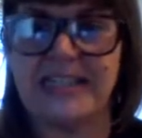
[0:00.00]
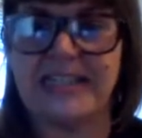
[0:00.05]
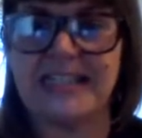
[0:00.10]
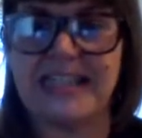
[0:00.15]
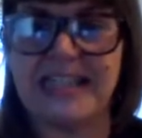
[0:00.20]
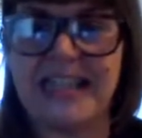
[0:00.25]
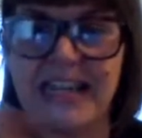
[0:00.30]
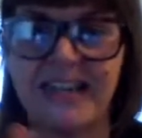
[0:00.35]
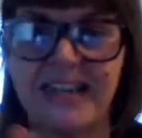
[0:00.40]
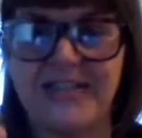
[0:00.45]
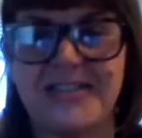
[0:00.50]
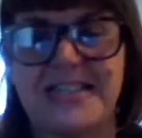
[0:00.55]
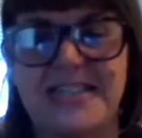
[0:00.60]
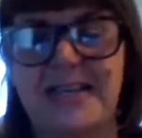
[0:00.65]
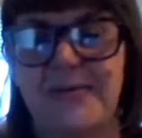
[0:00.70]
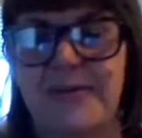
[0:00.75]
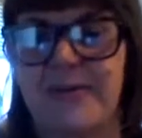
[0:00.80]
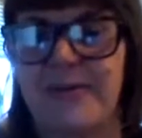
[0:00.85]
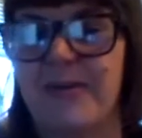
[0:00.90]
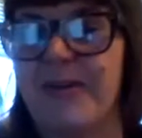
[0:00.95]
Thank you, Steve, for
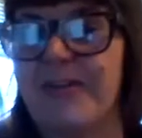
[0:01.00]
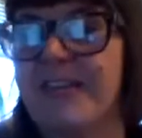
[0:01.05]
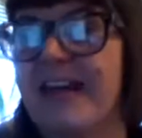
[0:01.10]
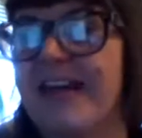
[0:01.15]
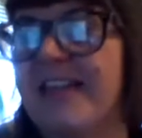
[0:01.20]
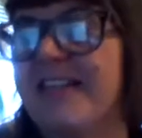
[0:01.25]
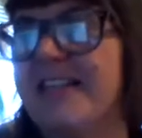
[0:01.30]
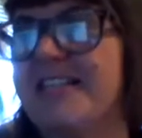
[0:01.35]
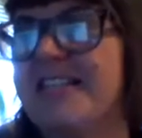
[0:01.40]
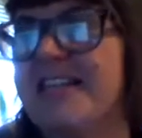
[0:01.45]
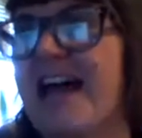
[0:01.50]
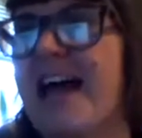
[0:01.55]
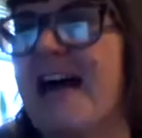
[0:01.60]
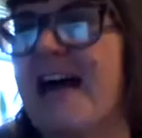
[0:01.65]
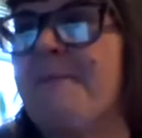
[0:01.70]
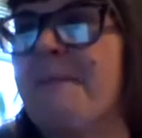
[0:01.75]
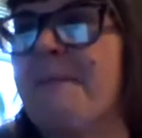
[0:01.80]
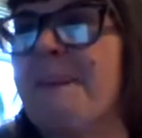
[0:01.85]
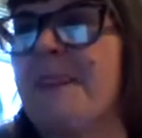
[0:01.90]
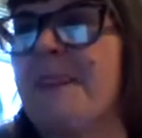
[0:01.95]
throwing that in the chat.